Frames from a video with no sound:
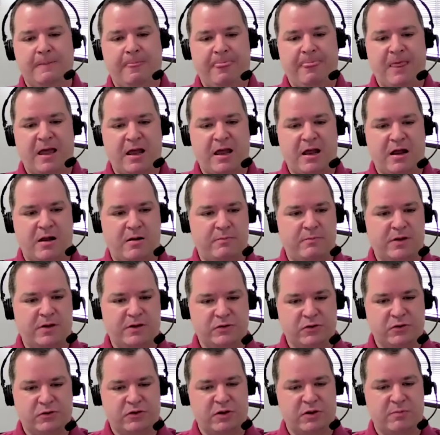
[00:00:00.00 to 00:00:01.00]

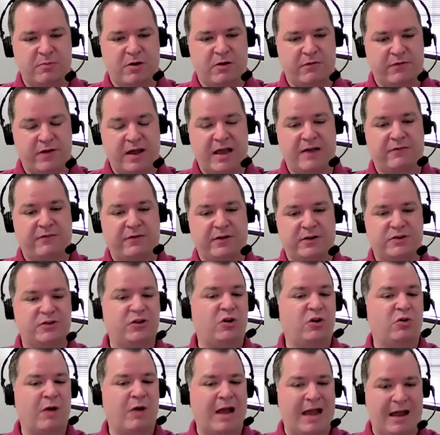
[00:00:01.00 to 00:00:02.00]
that took them off air for
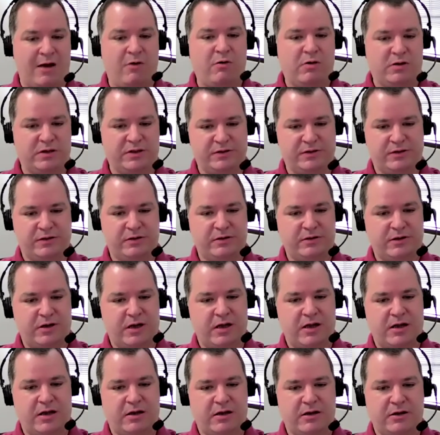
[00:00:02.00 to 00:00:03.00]
2 hours
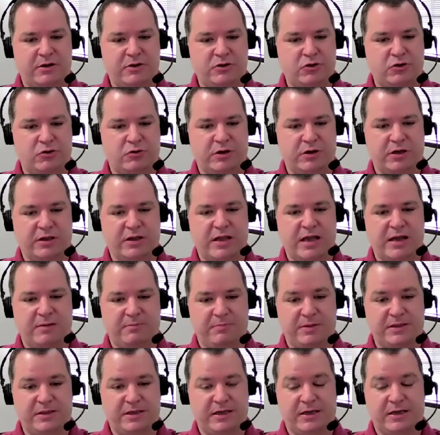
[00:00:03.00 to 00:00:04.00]
during that
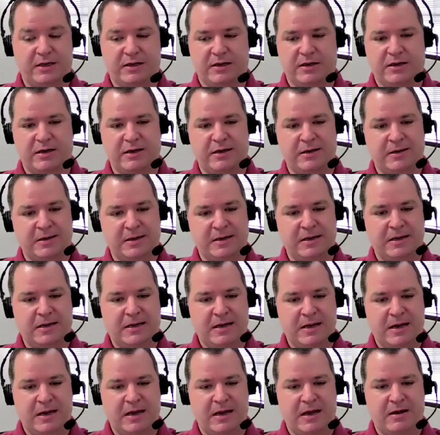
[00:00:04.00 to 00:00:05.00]
particular
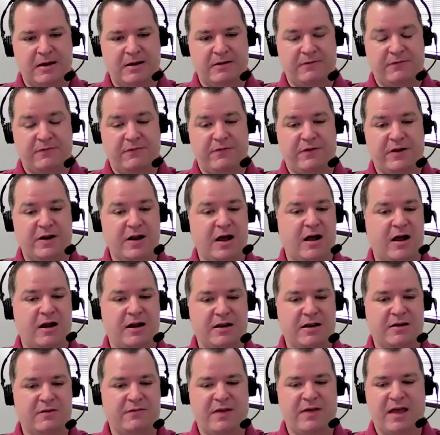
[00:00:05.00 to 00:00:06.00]

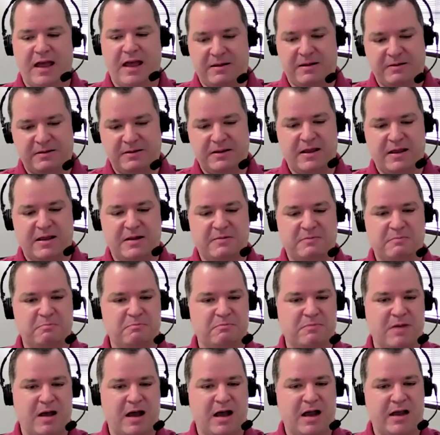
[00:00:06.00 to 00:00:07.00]
finale of their
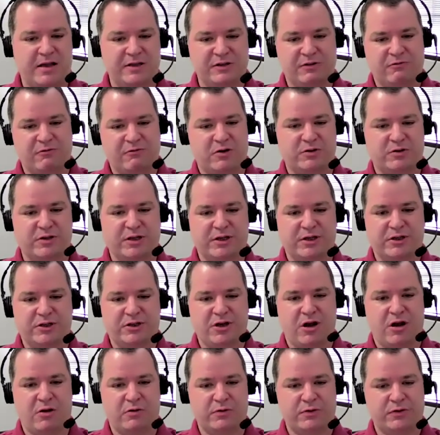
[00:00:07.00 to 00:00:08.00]
highest grossing
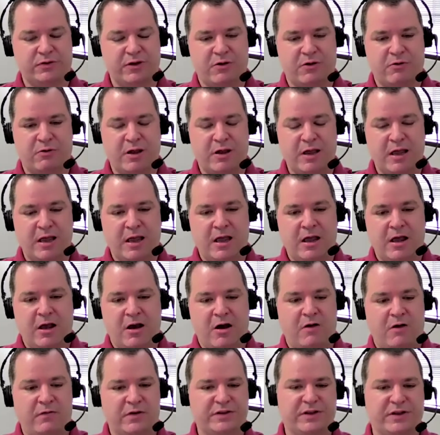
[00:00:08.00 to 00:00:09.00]
show. So
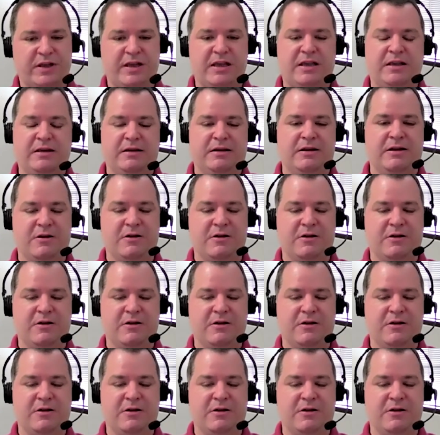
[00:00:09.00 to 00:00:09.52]
obviously,